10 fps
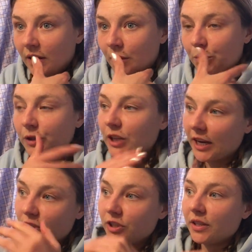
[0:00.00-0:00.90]

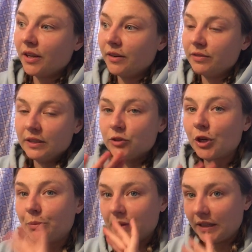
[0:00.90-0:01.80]
projection of
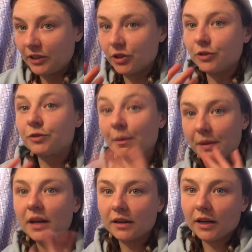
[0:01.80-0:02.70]
interpretation from
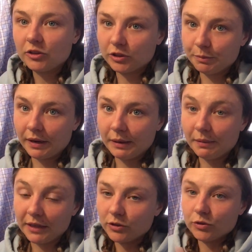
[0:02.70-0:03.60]
the unconscious body
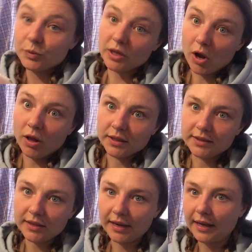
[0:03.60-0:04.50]
mind. So it's really all
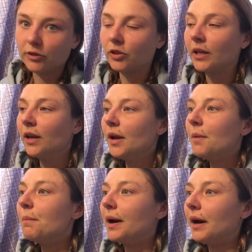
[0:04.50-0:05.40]
inside, actually.
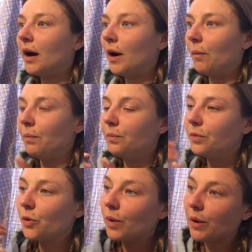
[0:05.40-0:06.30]
But um,
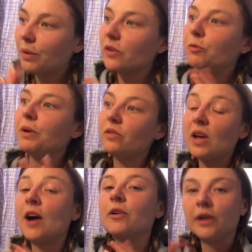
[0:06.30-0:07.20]
the way we experience
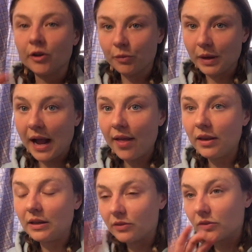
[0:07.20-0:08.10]
outer and inner
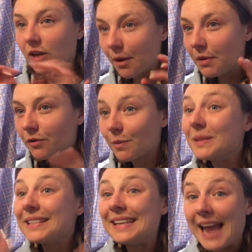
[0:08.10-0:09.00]
realities is coming from
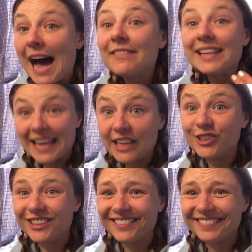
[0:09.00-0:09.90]
this
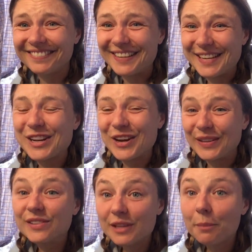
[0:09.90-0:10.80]
navigation. We can call
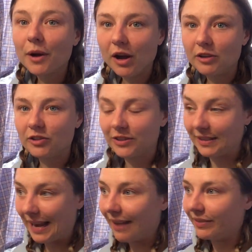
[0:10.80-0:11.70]
it subconscious
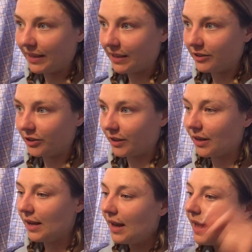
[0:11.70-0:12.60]
navigation.
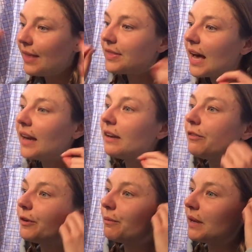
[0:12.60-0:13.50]
That
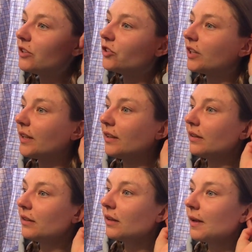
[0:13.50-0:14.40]
information